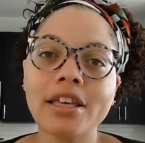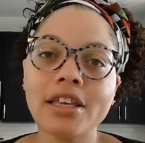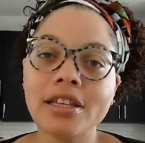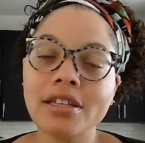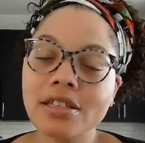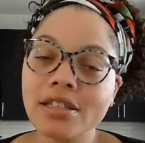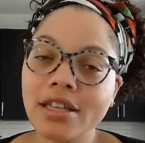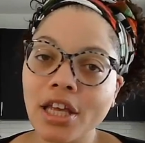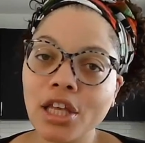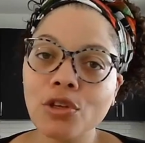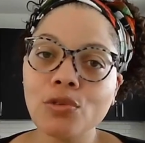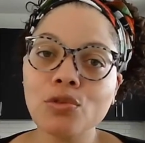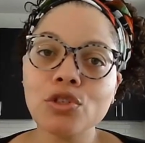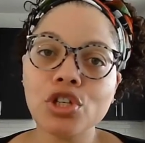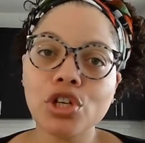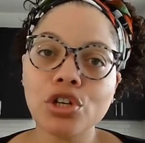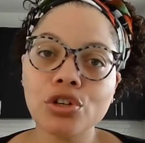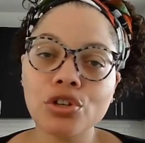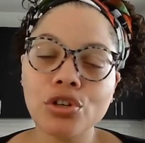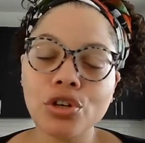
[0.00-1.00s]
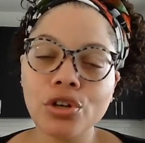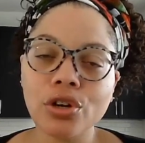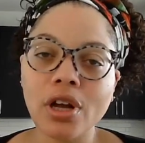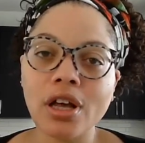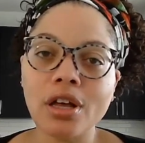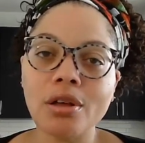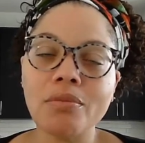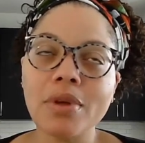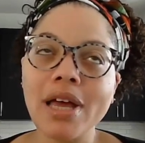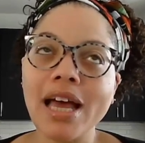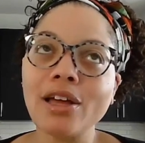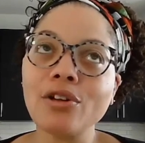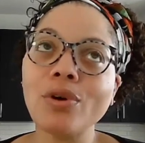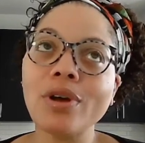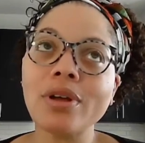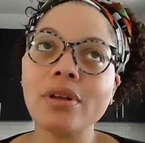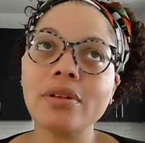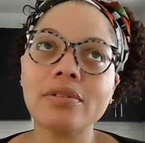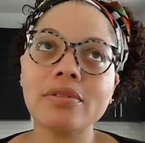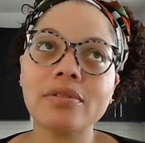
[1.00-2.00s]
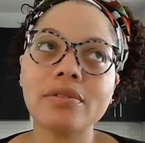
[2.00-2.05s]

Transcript: continue to, how do I,